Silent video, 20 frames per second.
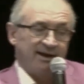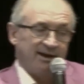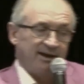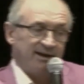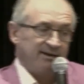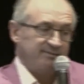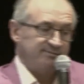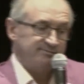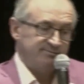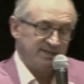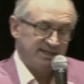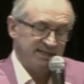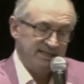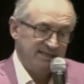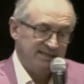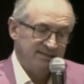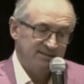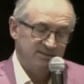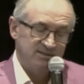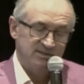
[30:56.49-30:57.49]
Again,
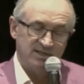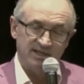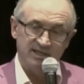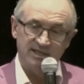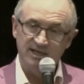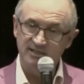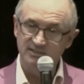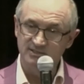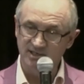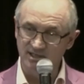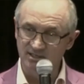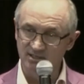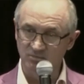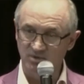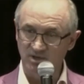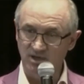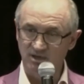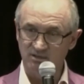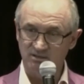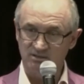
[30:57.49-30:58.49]
thinking outside the
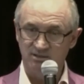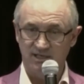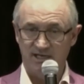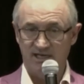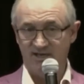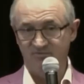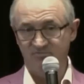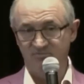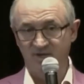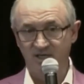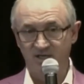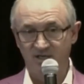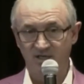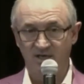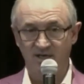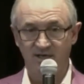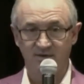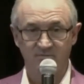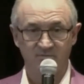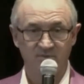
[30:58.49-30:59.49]
box. I've made a lot
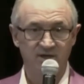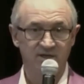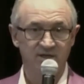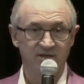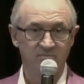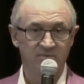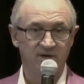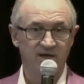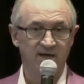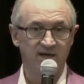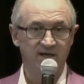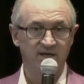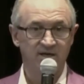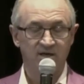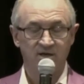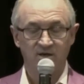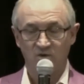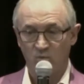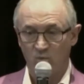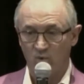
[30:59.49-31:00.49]
of money by
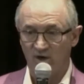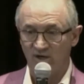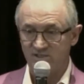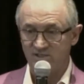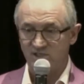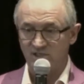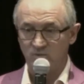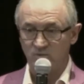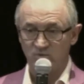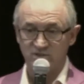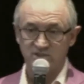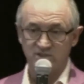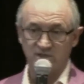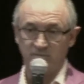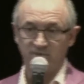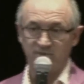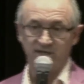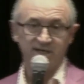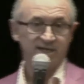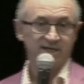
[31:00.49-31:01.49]
watching when
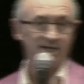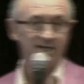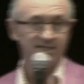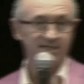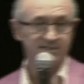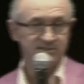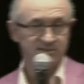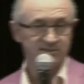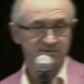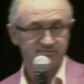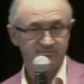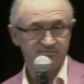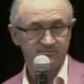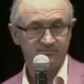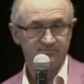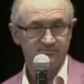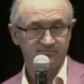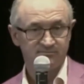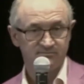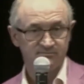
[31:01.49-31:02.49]
somebody dies.
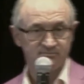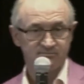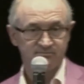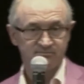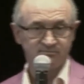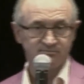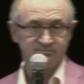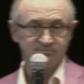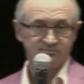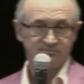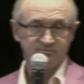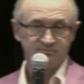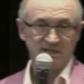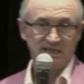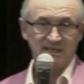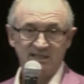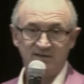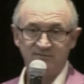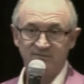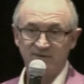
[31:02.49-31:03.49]
And
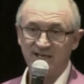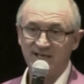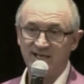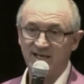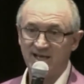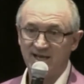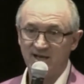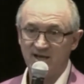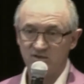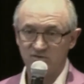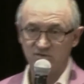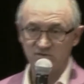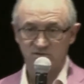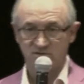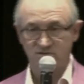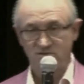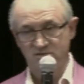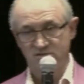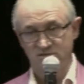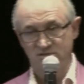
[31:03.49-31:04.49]
they've a house.
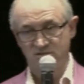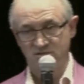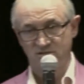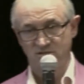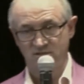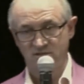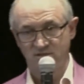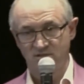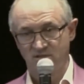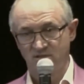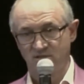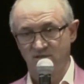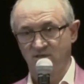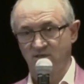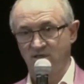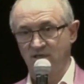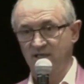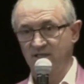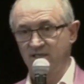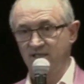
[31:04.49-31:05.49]

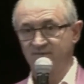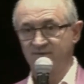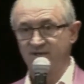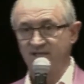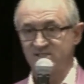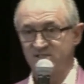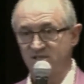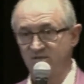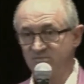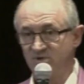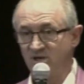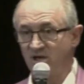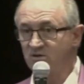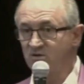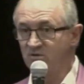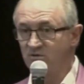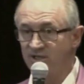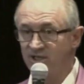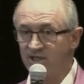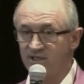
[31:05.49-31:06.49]
And they've got some
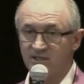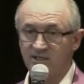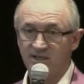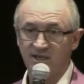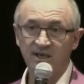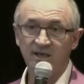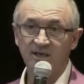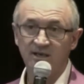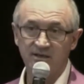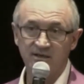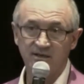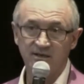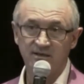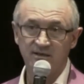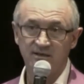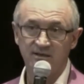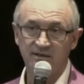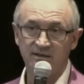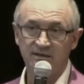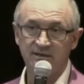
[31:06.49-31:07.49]
knucklehead kid
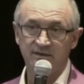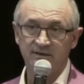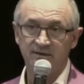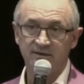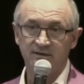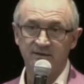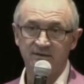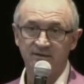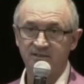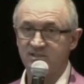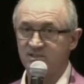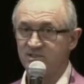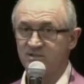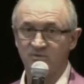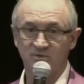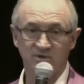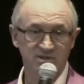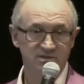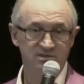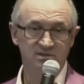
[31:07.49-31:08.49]
that just
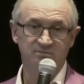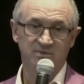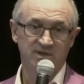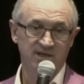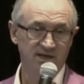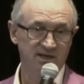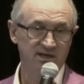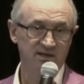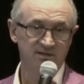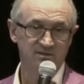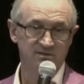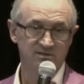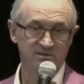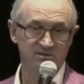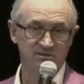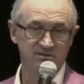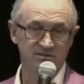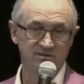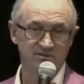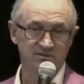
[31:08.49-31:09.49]
wants some cash.
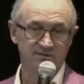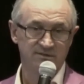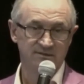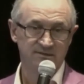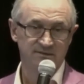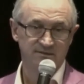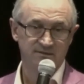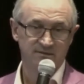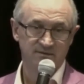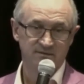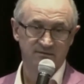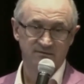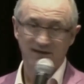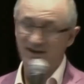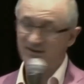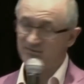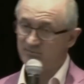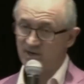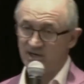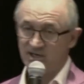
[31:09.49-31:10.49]
I
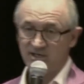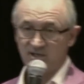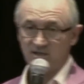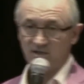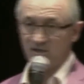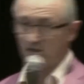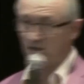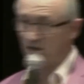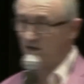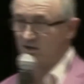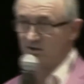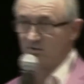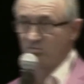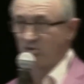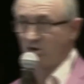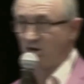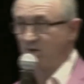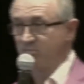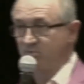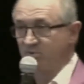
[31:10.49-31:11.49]
bought a lot of
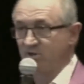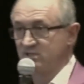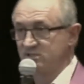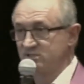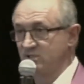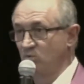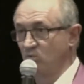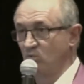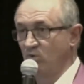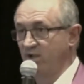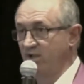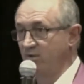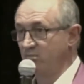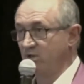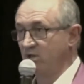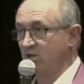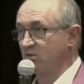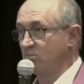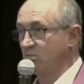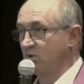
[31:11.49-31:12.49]
properties that way below
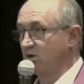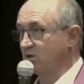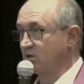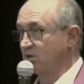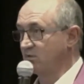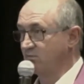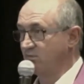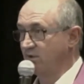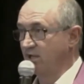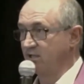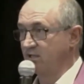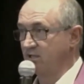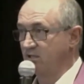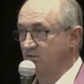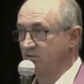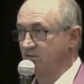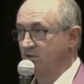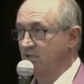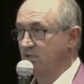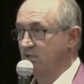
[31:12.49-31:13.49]
market value
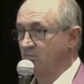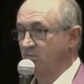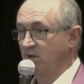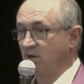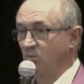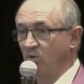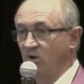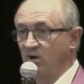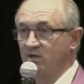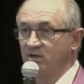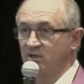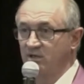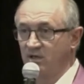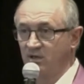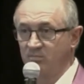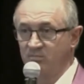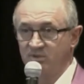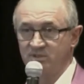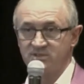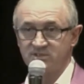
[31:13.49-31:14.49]
by walking up
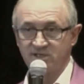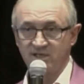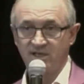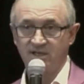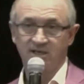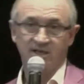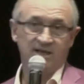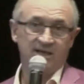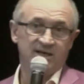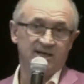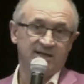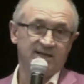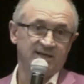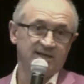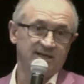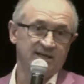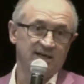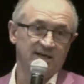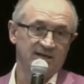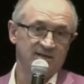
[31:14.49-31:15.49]
and saying, hey, I got
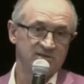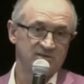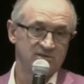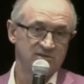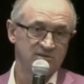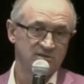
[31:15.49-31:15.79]
cash.